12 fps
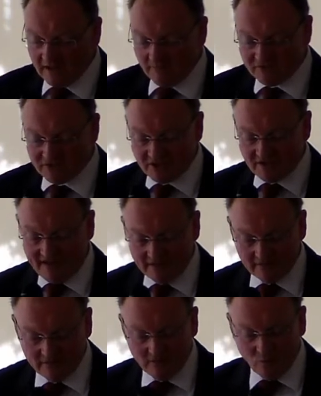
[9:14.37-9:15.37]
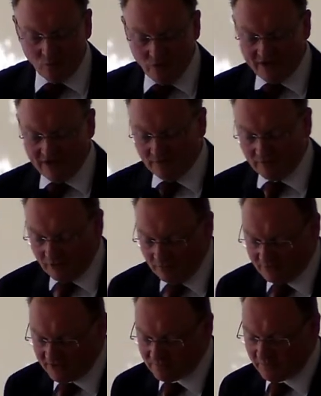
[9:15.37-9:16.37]
Um, so that working
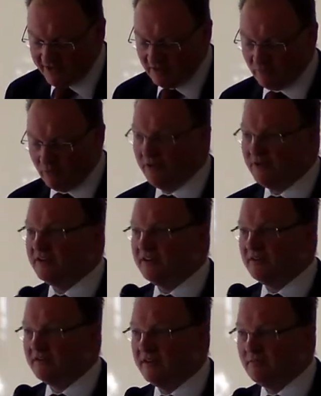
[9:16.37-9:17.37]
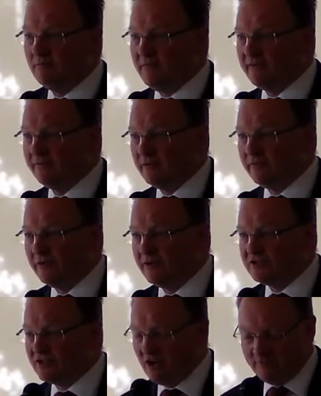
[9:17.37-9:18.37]
group that's been appointed and that met for the
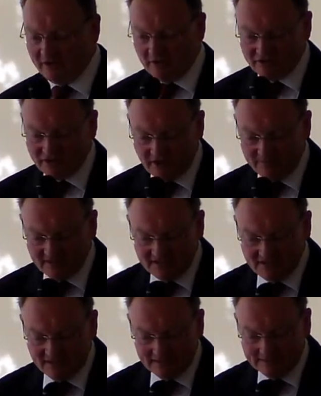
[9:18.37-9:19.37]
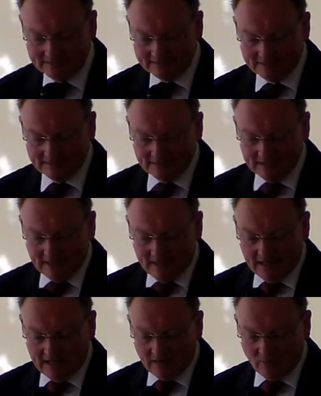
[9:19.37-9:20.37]
first time in October this year
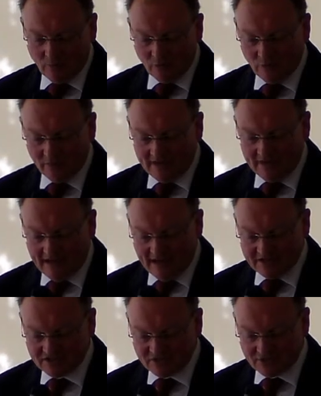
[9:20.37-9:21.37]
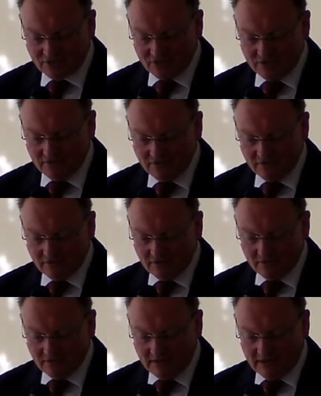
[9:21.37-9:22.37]
uh, will be asked to
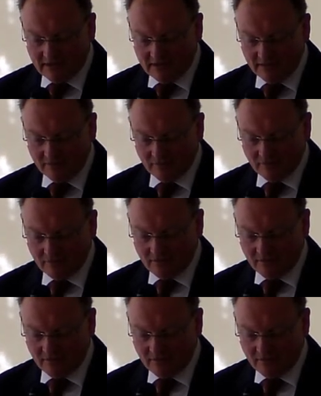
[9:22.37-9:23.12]
um,